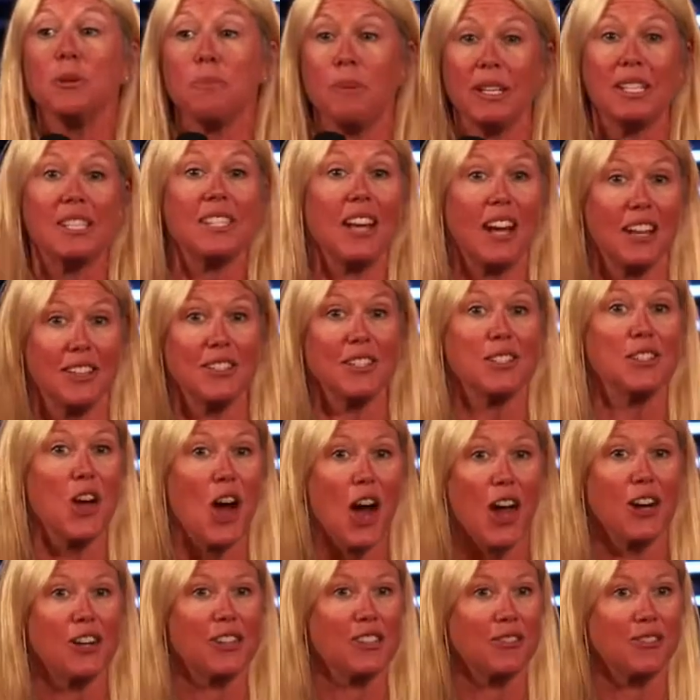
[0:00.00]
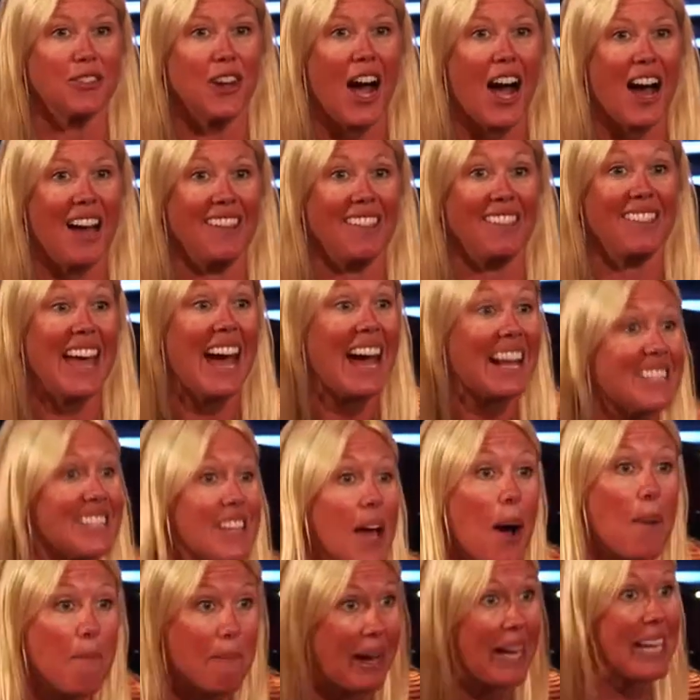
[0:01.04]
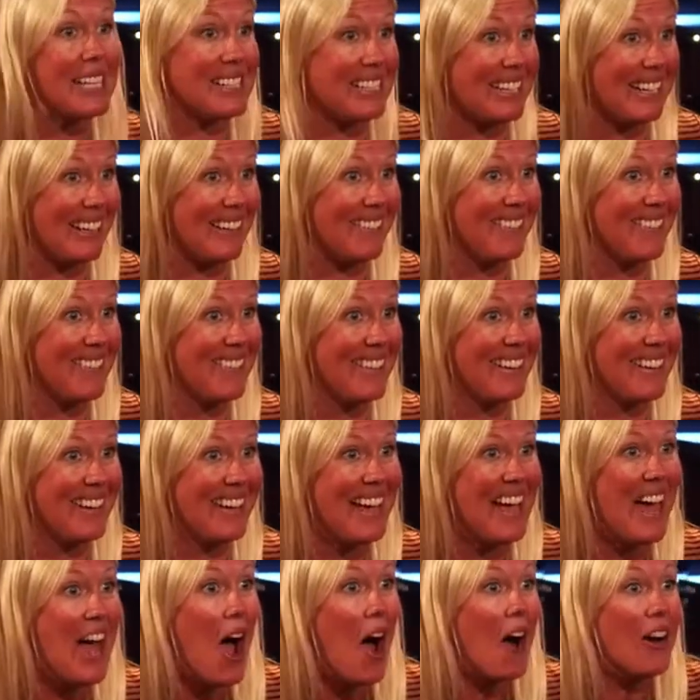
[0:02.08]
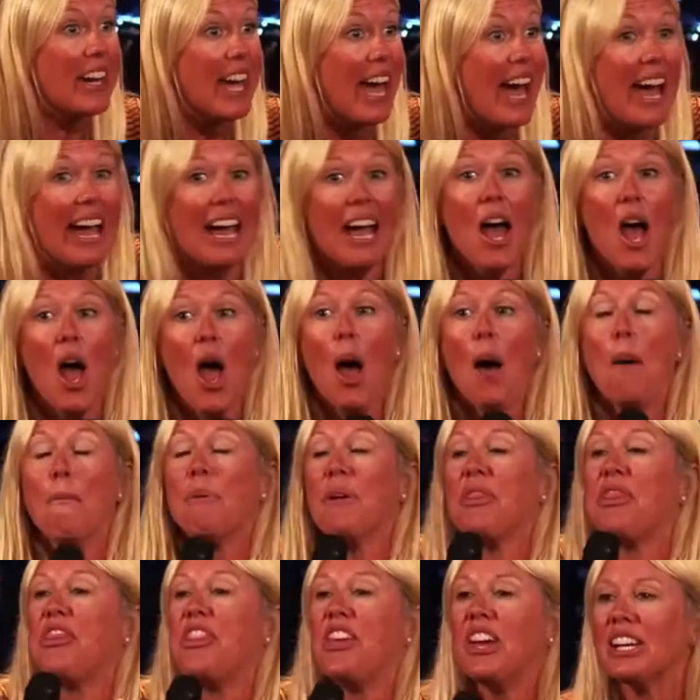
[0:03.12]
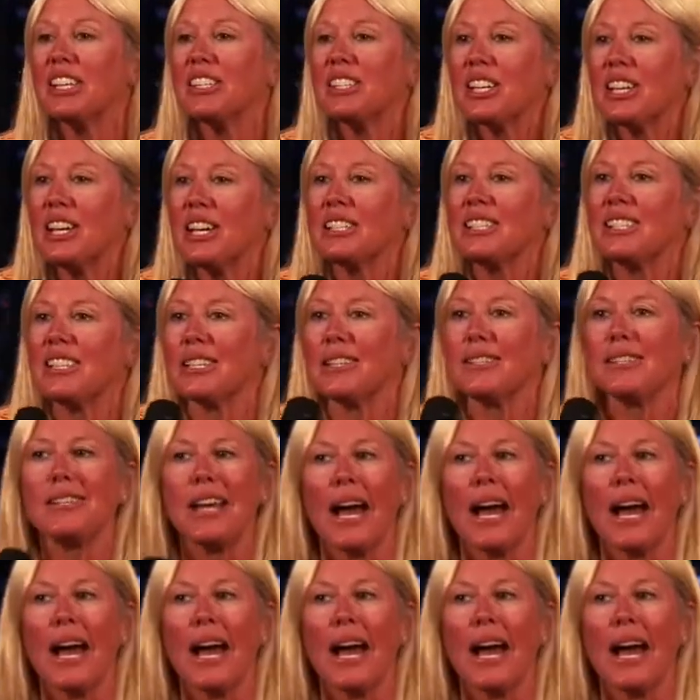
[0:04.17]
to be sons and daughters of God. That's amazing. Okay? But this is the